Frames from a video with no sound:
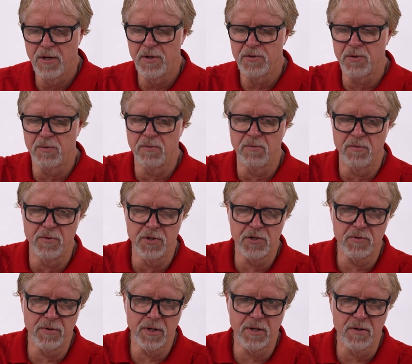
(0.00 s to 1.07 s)
So this
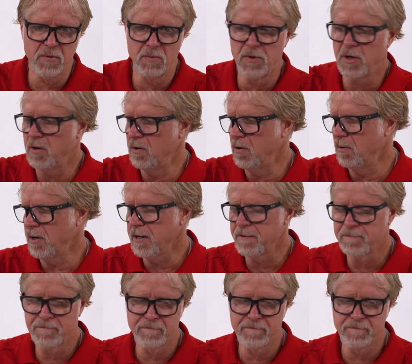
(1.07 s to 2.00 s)
trigger will go away.